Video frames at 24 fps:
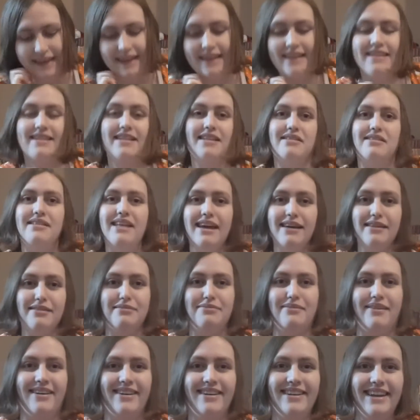This next
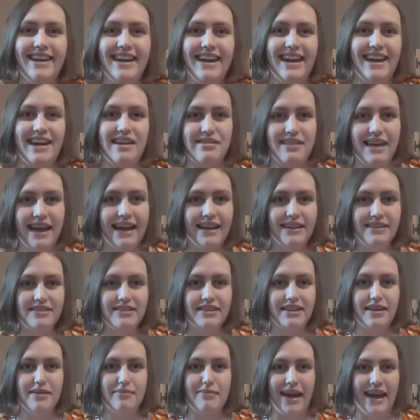one is
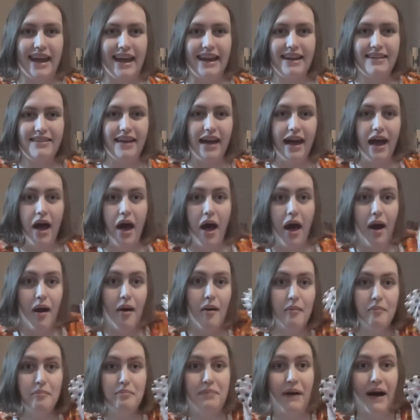actually made
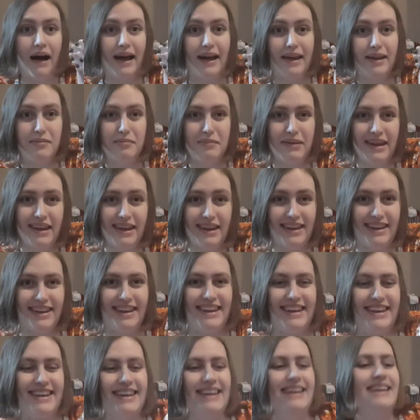by
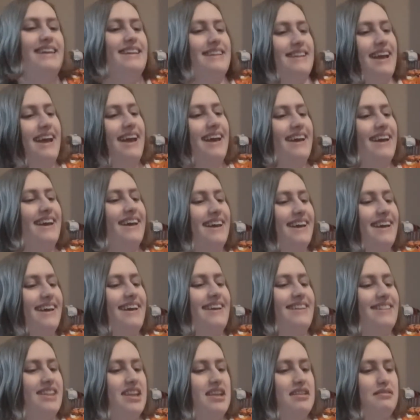me.
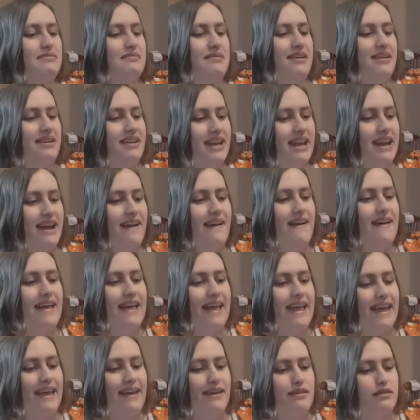This one
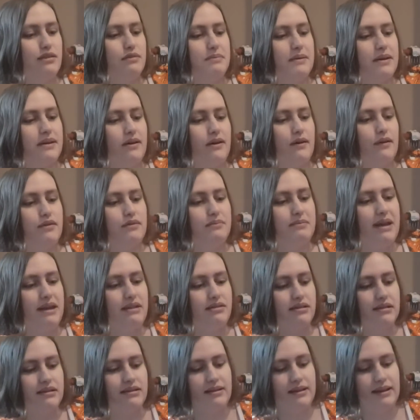is because
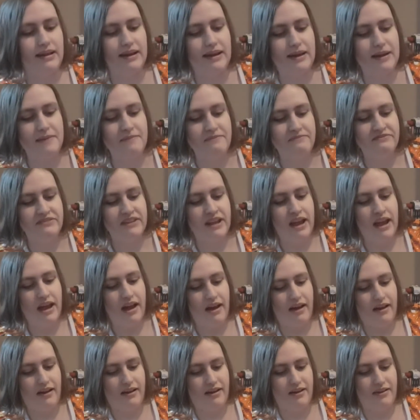basically
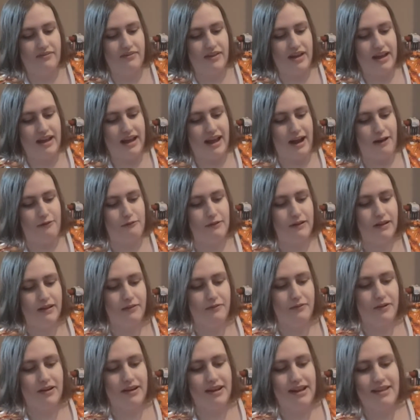I really
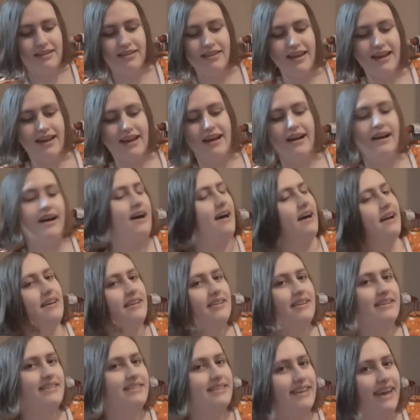wanted like a
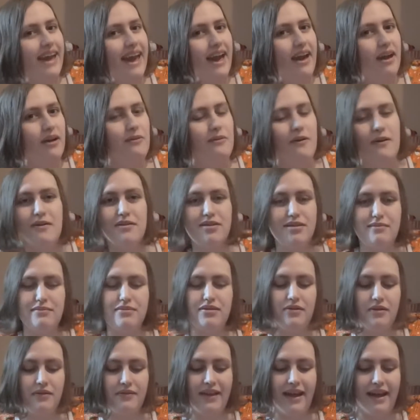Highland cow or some
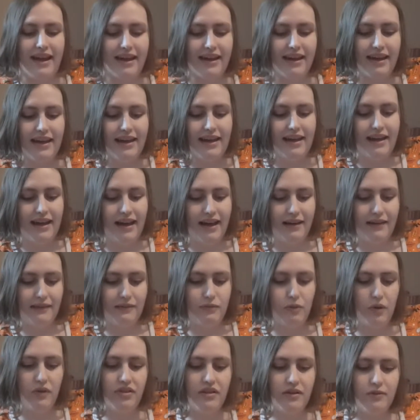sort of like
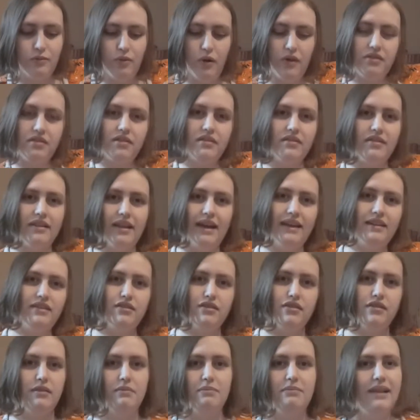one that wasn't like
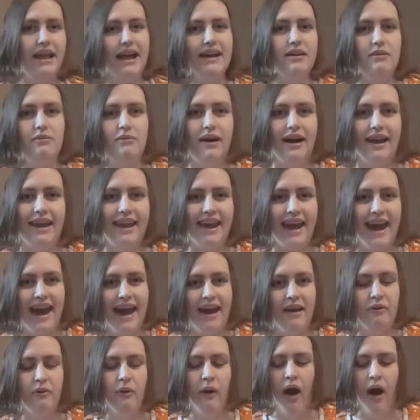just a black and white cow.